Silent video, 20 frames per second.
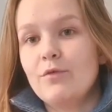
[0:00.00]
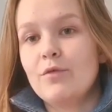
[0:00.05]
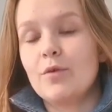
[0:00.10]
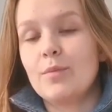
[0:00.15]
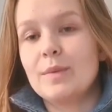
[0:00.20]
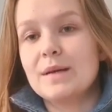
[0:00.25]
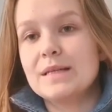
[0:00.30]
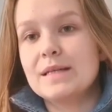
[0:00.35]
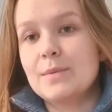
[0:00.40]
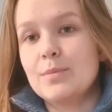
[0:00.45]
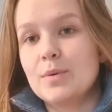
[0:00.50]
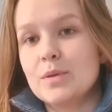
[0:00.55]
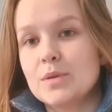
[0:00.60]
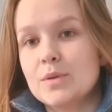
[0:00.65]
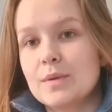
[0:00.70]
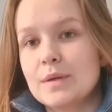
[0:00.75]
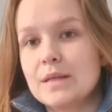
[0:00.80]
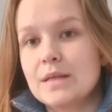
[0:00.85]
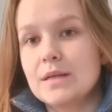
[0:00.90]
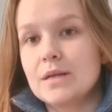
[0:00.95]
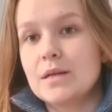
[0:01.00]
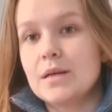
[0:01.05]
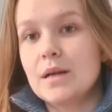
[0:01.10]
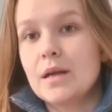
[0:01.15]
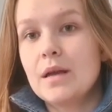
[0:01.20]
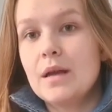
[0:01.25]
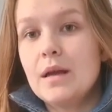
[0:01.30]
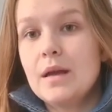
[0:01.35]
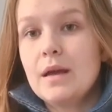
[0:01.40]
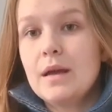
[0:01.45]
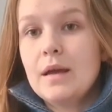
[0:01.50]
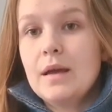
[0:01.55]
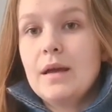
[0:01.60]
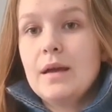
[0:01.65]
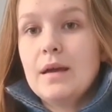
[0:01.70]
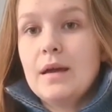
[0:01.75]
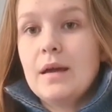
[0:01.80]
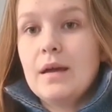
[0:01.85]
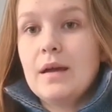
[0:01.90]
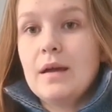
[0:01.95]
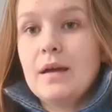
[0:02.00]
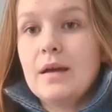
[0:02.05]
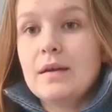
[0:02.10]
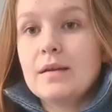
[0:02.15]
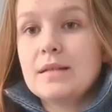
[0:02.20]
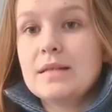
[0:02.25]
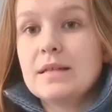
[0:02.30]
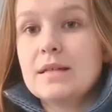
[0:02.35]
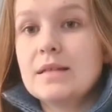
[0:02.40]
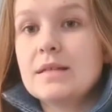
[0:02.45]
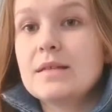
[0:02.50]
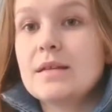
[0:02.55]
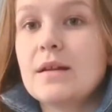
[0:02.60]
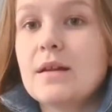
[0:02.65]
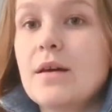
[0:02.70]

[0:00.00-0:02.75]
for my zipper sweater. Since the